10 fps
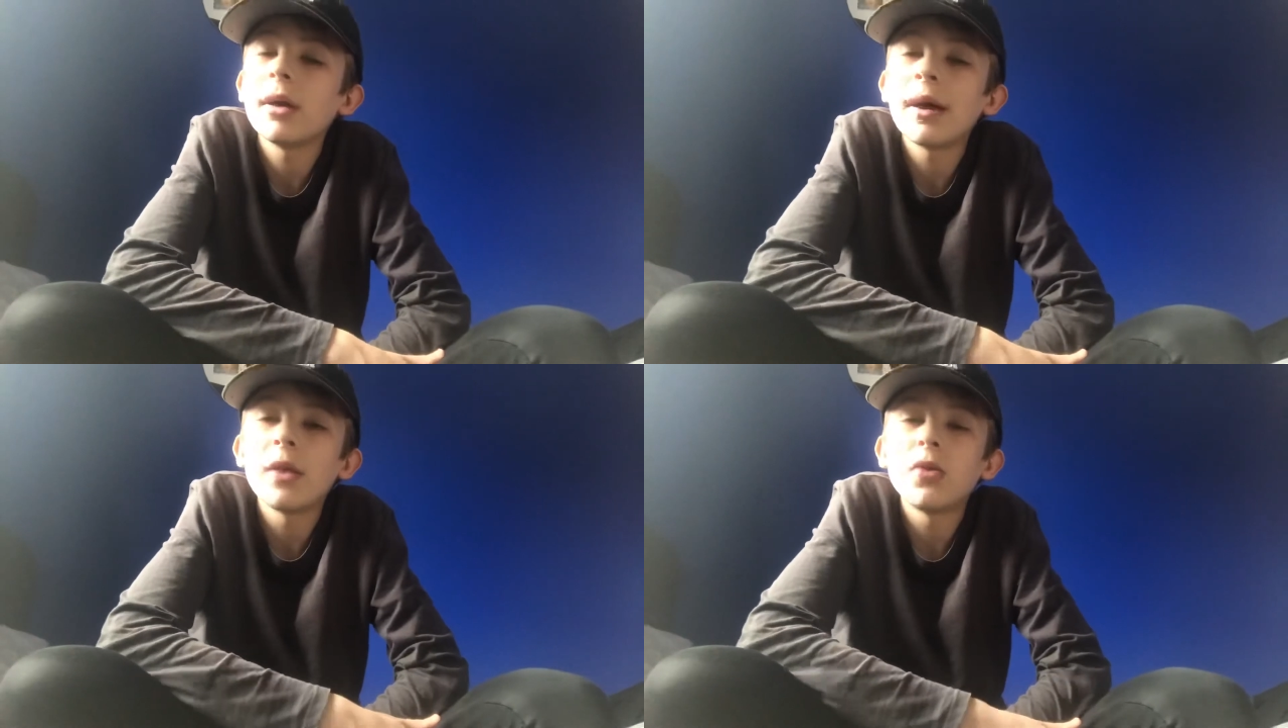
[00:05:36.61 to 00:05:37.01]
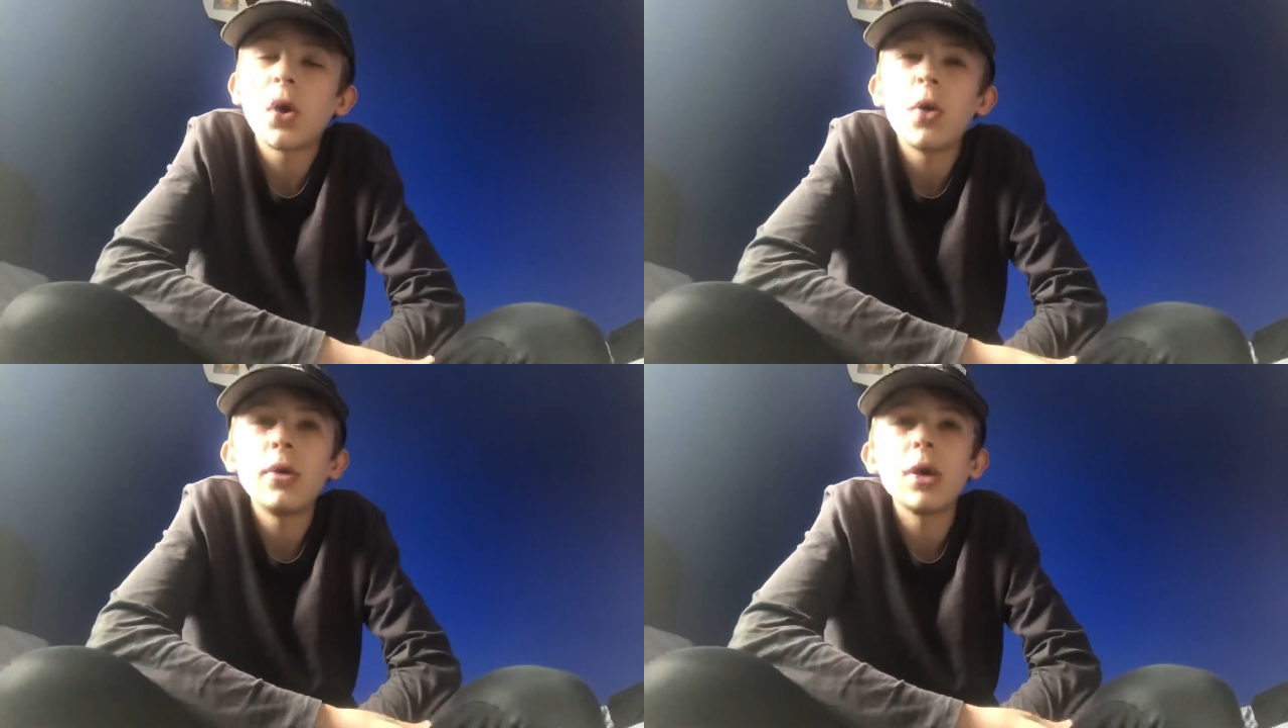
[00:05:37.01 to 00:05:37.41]

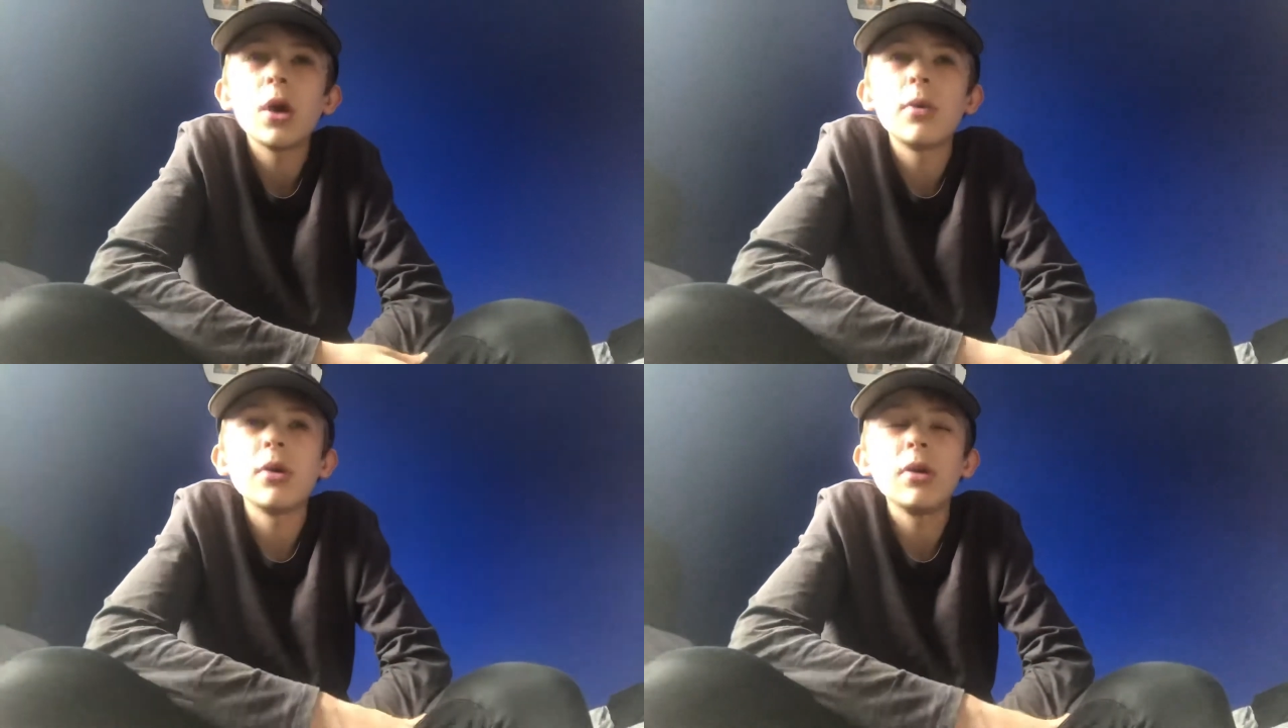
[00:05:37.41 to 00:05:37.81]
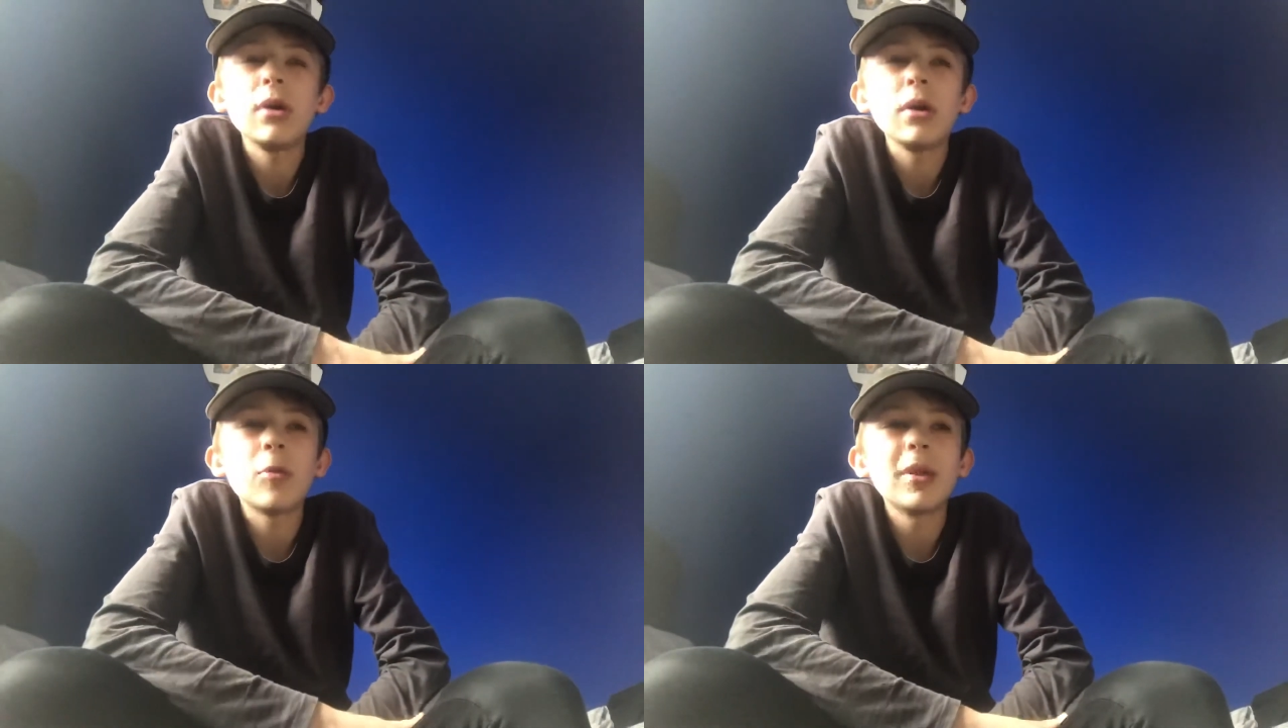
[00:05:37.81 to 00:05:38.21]
Antonio and
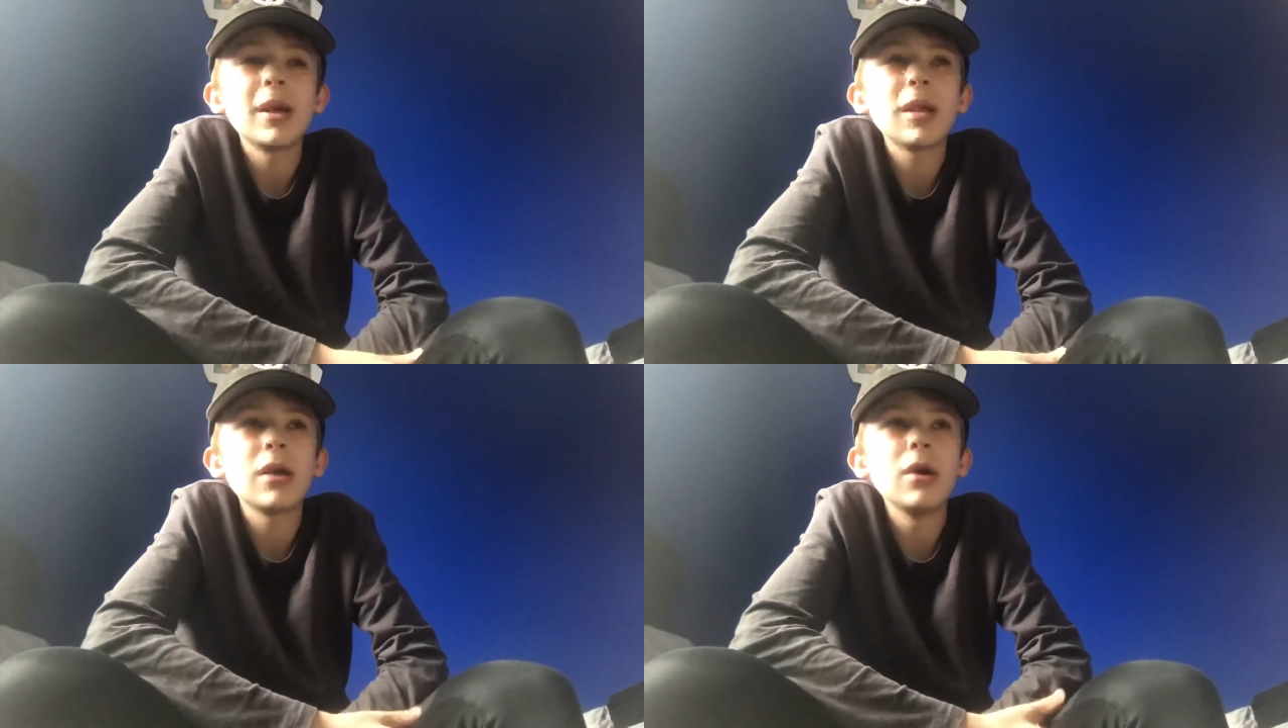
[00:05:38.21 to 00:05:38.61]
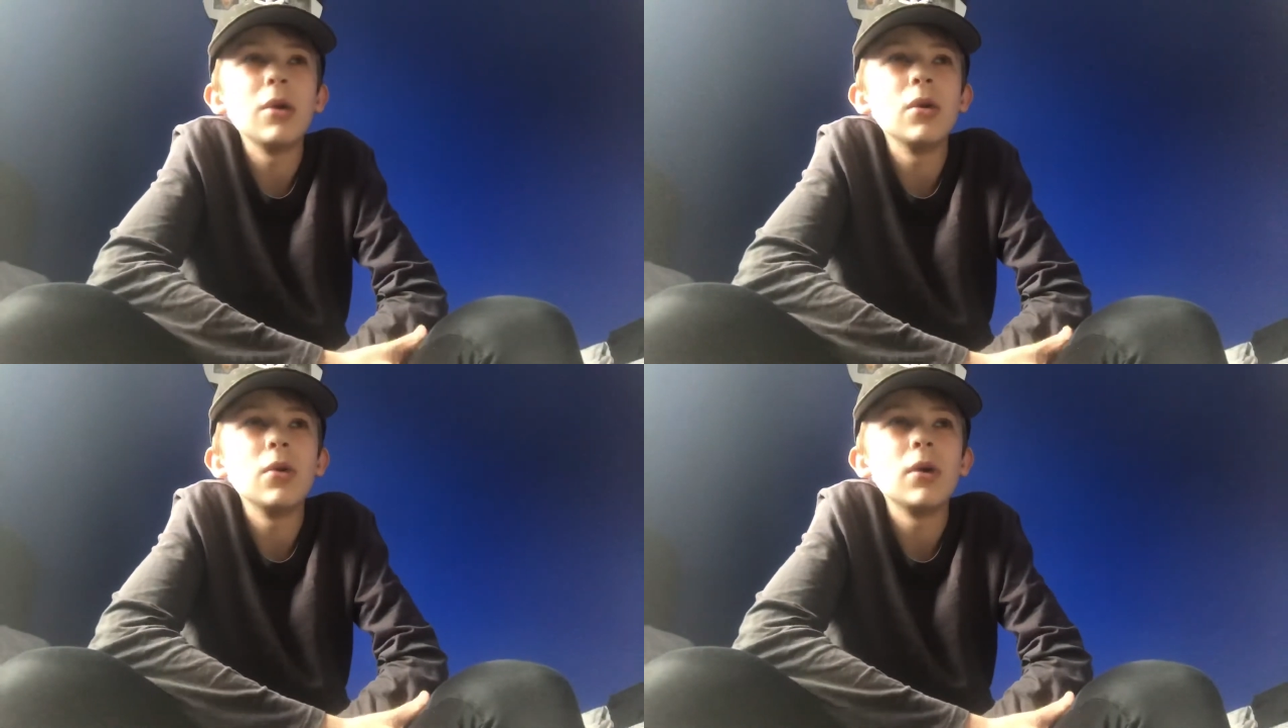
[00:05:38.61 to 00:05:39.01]
Yarmolenko
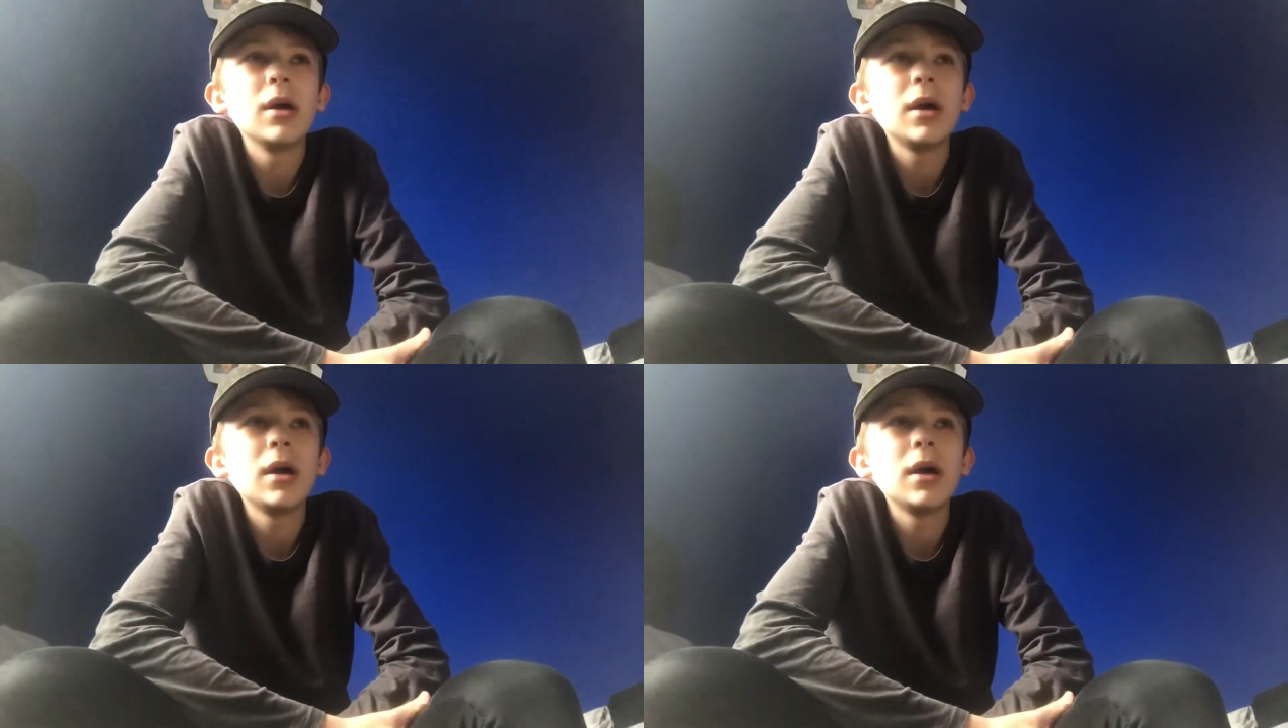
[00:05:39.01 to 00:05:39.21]
who